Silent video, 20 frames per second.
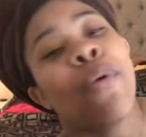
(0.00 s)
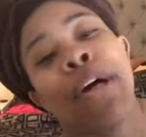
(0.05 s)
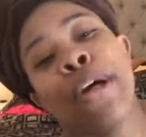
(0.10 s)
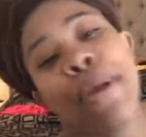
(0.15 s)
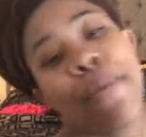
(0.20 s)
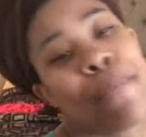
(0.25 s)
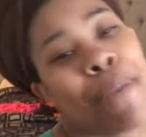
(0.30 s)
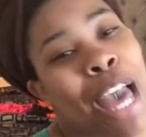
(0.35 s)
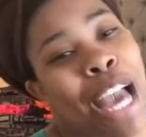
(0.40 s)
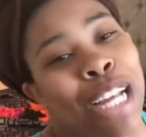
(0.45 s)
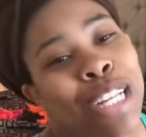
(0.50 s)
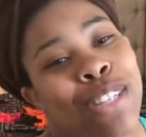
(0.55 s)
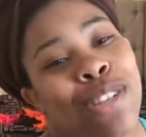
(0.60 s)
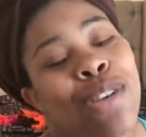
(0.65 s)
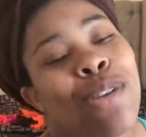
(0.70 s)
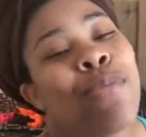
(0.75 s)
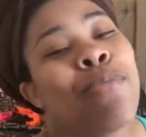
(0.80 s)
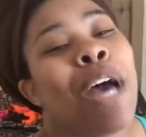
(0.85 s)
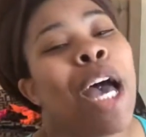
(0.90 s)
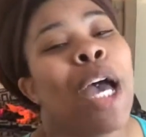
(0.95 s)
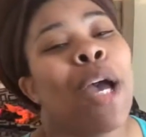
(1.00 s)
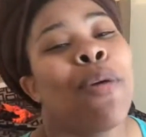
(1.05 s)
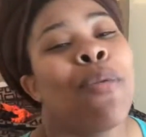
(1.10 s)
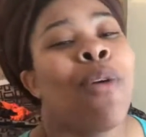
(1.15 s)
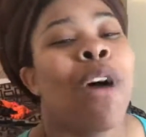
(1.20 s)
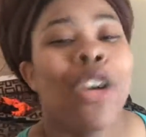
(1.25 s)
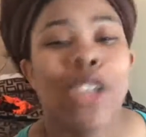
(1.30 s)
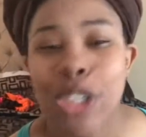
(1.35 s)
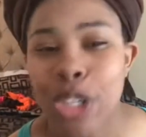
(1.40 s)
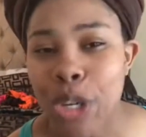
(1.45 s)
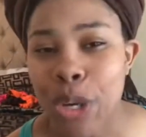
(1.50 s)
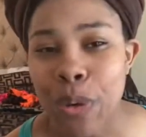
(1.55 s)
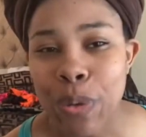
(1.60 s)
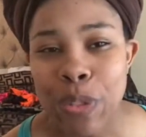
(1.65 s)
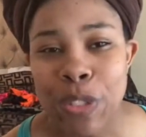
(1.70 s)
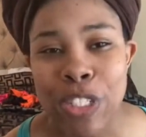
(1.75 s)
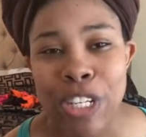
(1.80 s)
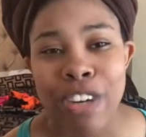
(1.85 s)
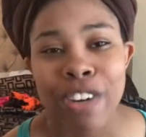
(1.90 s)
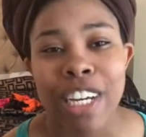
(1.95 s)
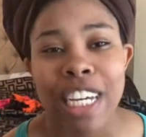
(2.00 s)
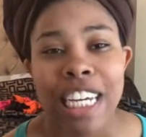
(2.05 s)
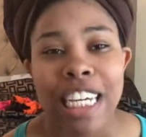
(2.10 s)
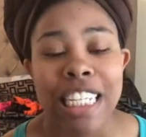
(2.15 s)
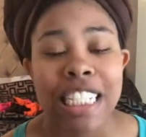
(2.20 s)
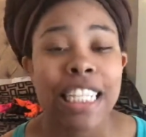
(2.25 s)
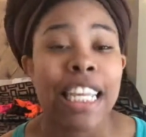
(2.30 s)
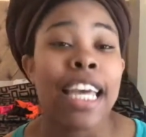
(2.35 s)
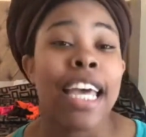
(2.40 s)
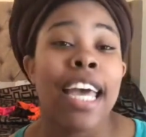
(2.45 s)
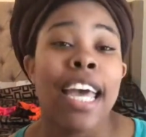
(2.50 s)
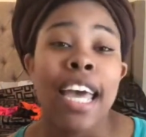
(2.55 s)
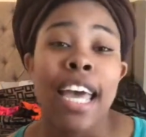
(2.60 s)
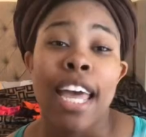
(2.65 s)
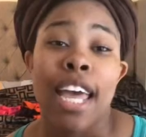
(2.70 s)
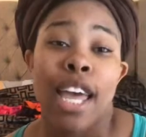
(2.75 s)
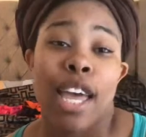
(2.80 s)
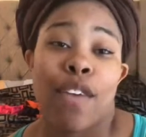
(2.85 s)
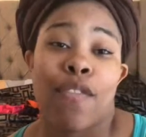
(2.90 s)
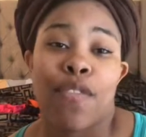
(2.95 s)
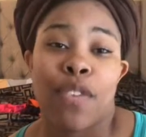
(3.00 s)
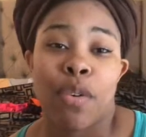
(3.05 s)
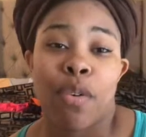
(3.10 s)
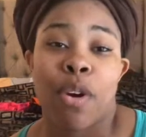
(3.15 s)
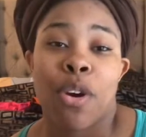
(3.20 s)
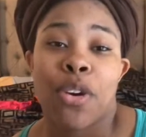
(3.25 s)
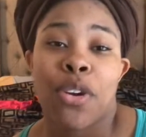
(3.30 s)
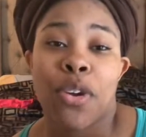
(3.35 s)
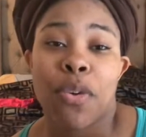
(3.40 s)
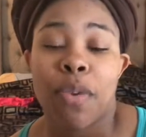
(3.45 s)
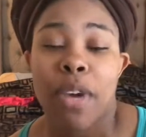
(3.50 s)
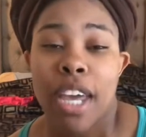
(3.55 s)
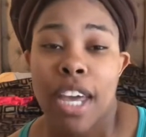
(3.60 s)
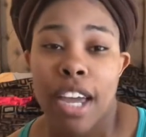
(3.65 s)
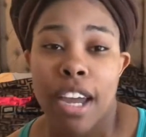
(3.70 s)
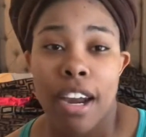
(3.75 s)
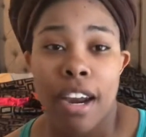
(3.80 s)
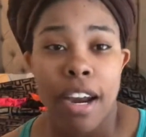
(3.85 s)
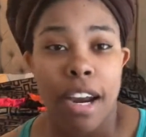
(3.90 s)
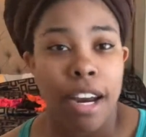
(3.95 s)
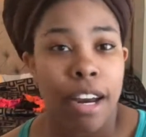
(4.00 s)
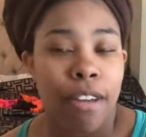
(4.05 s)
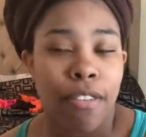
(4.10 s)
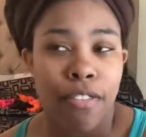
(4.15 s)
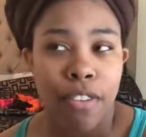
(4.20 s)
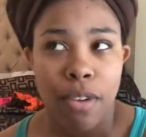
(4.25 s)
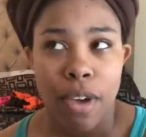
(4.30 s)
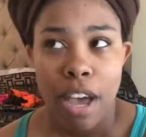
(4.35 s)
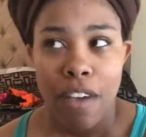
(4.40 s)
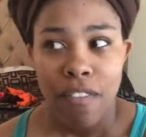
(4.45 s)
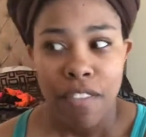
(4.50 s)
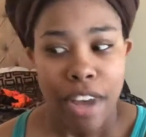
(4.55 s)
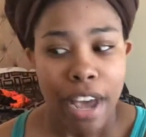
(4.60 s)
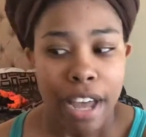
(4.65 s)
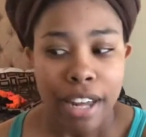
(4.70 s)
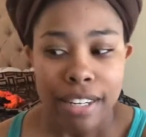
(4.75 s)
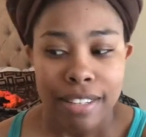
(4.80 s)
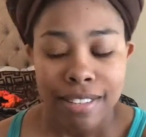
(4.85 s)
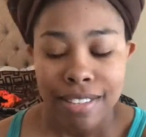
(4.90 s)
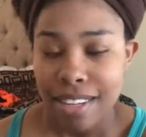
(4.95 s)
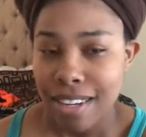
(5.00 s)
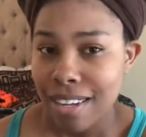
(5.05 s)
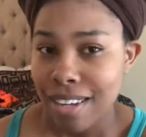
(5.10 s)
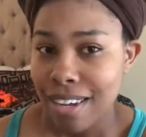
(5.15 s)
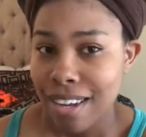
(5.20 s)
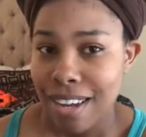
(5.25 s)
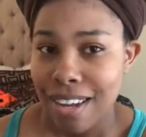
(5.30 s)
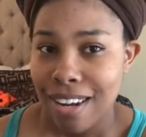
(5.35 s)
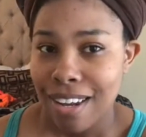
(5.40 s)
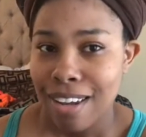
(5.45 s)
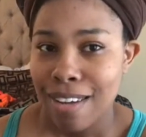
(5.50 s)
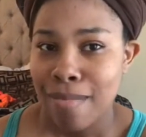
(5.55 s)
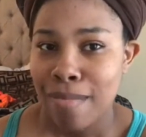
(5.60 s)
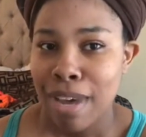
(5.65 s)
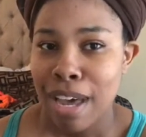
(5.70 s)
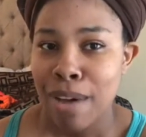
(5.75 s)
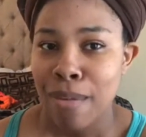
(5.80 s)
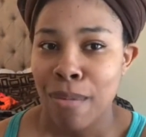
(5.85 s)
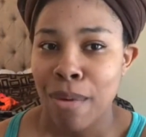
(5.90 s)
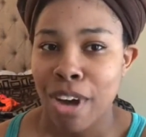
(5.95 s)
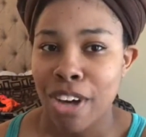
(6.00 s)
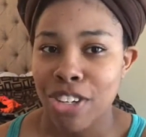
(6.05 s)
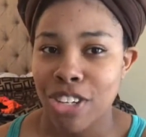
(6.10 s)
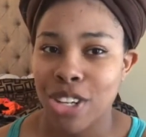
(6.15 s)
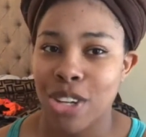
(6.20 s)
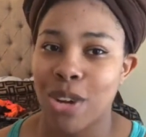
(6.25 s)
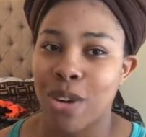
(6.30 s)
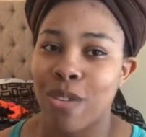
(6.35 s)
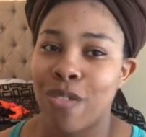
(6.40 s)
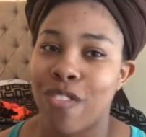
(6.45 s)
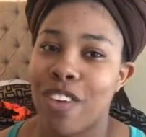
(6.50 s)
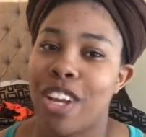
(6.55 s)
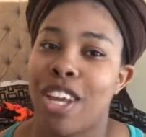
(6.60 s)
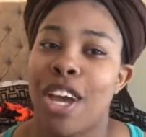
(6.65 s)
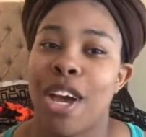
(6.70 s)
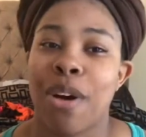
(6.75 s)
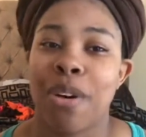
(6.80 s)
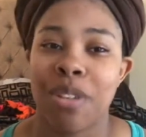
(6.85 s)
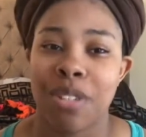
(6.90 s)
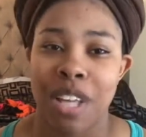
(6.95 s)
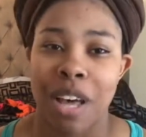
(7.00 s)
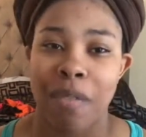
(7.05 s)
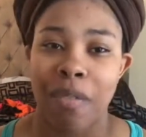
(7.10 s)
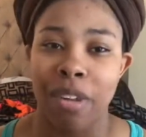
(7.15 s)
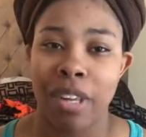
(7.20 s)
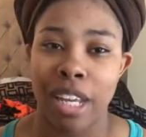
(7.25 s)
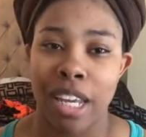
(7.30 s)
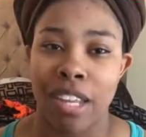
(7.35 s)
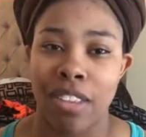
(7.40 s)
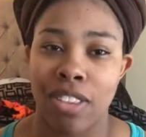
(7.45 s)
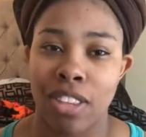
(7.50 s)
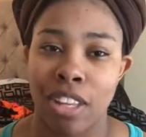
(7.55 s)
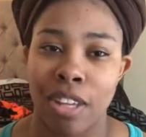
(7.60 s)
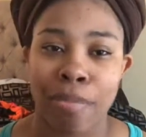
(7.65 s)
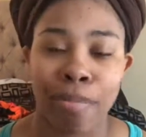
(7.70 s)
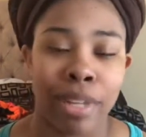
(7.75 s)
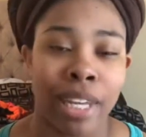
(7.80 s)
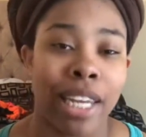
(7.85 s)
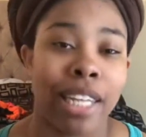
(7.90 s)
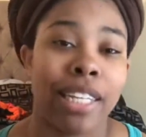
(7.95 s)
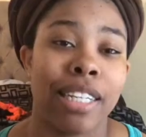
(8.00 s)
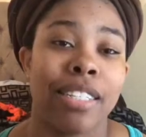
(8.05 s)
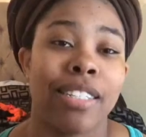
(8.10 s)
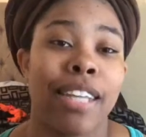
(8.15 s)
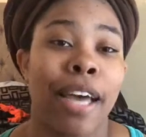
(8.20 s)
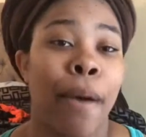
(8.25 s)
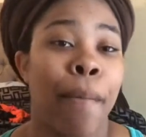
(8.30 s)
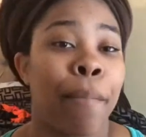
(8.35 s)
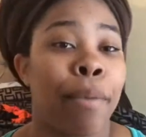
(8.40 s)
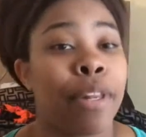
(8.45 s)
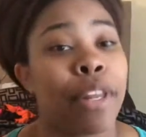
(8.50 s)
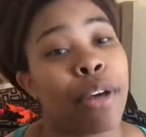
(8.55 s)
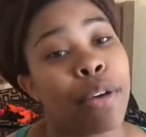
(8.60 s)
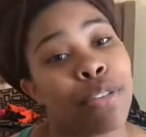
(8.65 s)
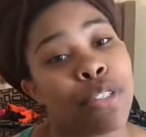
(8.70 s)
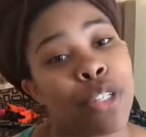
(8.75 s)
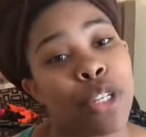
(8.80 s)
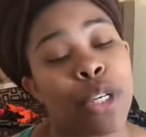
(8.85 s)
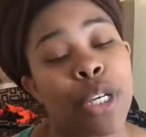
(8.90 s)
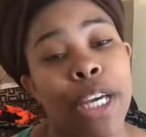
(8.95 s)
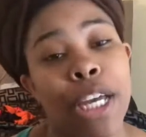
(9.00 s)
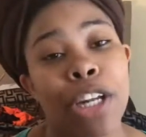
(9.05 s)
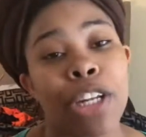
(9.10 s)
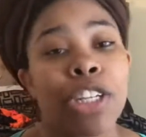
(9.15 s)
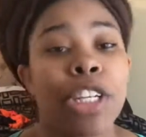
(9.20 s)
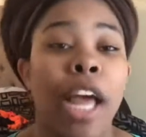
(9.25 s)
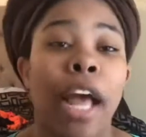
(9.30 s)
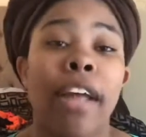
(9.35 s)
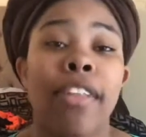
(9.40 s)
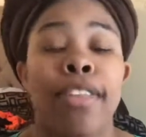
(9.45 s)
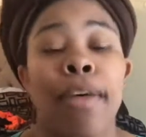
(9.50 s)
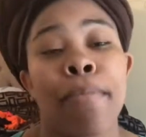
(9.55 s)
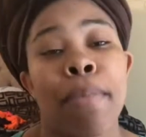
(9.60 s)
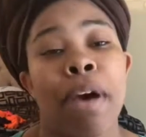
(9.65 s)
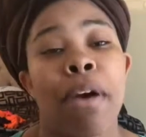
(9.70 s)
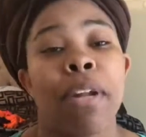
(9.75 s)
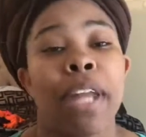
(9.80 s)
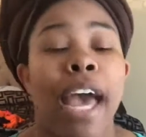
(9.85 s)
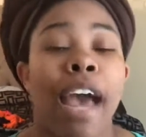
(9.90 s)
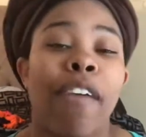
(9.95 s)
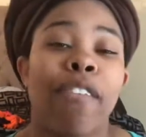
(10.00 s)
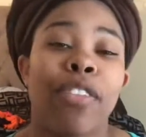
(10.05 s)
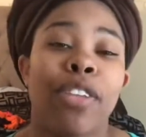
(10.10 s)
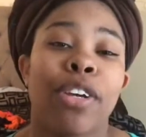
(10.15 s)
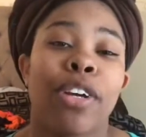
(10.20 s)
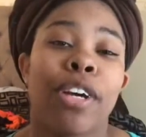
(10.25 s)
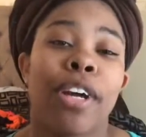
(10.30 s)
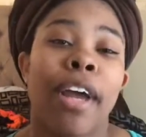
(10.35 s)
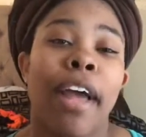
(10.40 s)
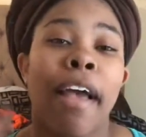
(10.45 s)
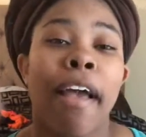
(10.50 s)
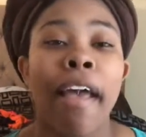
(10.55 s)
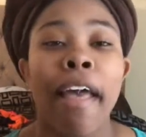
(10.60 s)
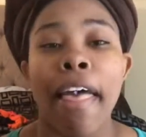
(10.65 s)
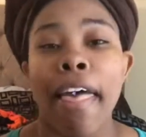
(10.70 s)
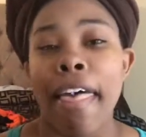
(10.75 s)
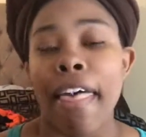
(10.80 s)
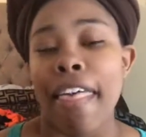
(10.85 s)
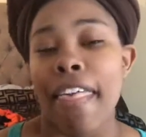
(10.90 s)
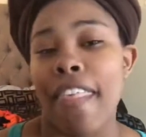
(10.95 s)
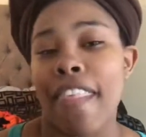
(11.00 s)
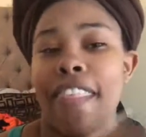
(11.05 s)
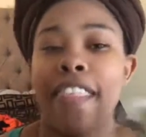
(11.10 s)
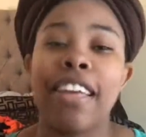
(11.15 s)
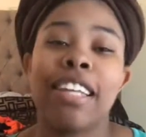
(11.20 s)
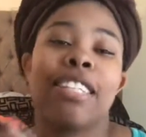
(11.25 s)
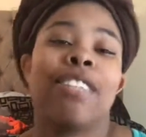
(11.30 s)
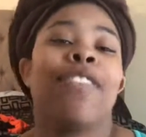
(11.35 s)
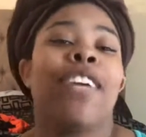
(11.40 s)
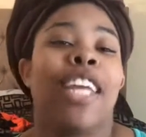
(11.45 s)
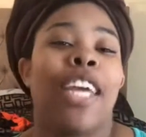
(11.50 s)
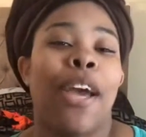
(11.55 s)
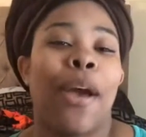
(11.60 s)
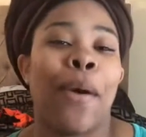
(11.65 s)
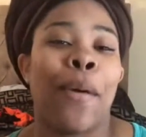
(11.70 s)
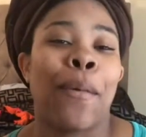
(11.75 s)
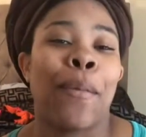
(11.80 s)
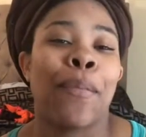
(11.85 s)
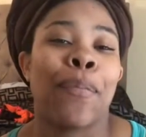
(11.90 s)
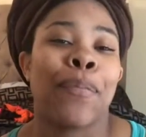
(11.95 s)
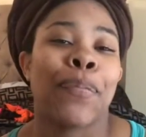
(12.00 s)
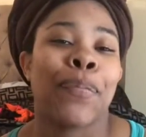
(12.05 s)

Welcome back to my wash and go series. If you are new here and if you have not seen any of my wash and go videos, I will leave the playlist down below so you can check them out after this video.